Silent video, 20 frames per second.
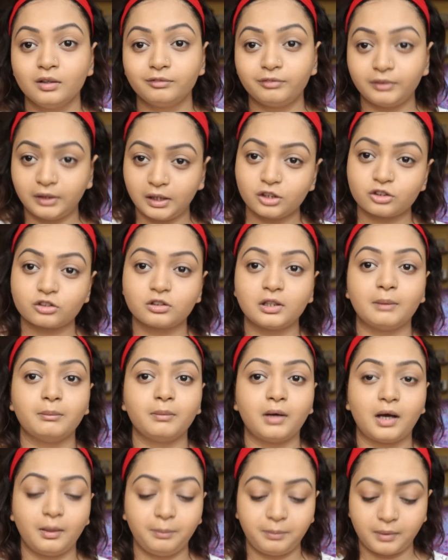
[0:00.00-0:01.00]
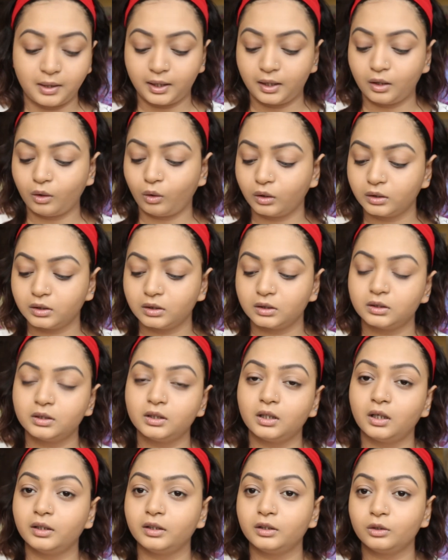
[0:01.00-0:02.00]
finish them up, I ordered
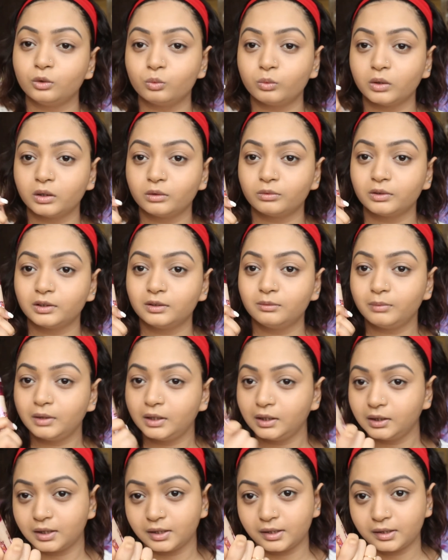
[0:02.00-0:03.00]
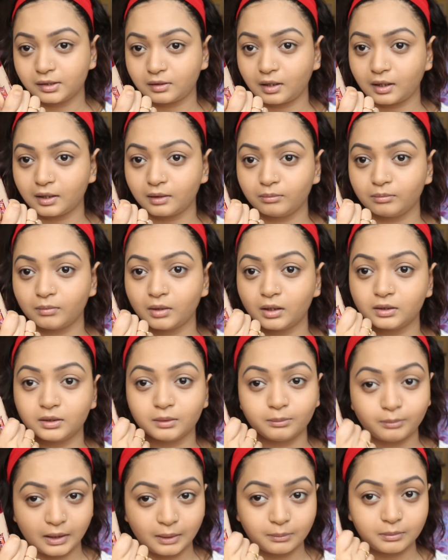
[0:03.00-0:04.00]
a new one with me, this time the
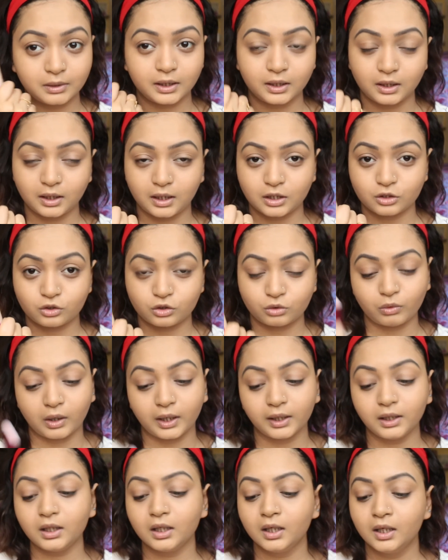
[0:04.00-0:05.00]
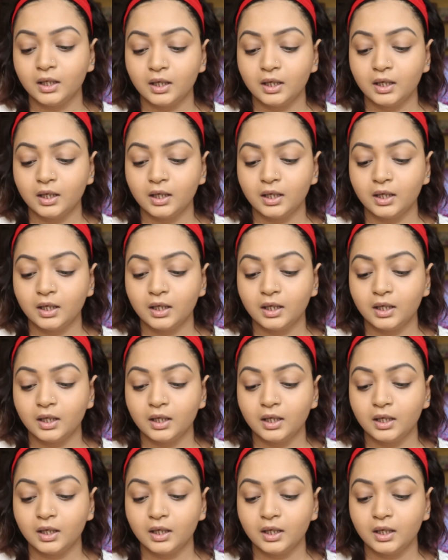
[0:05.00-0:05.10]
Maybelline Age Rewind.